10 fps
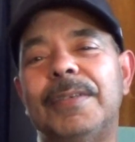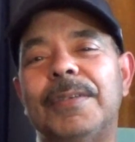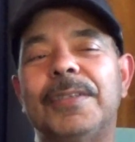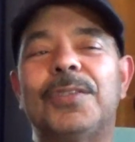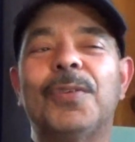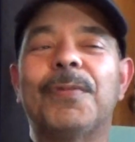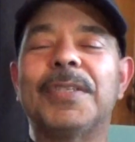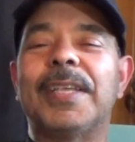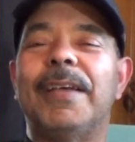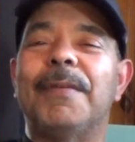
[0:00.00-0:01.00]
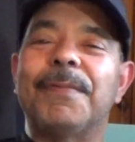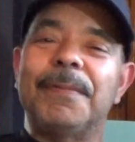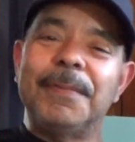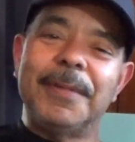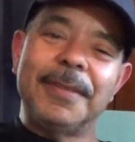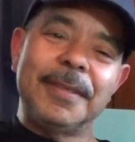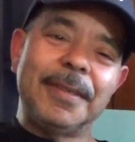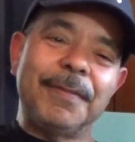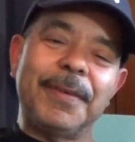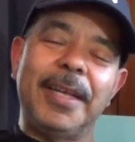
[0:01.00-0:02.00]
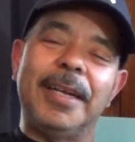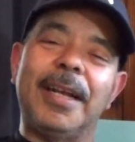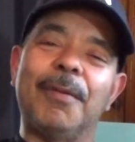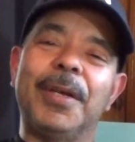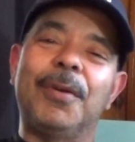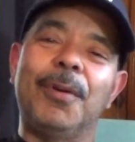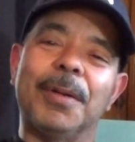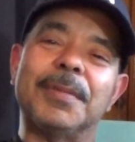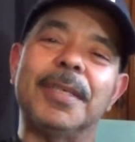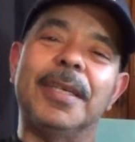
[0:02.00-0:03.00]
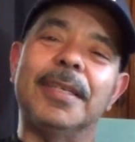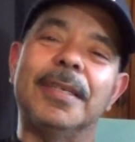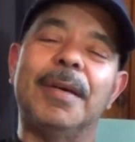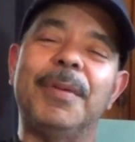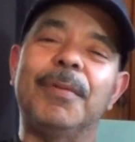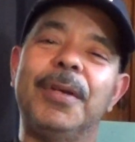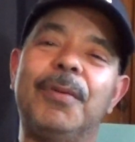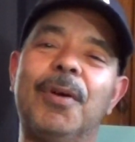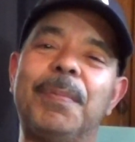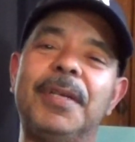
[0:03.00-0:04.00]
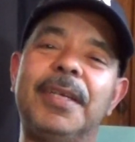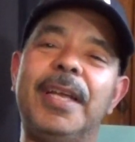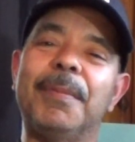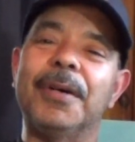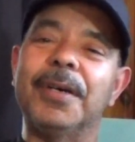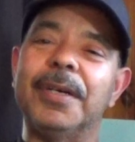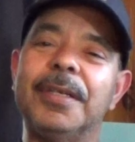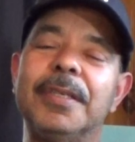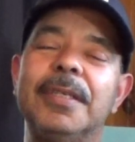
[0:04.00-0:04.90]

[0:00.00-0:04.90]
Well, the truth is, Phade and I, we grew up together. I mean, we grew up in the neighborhood.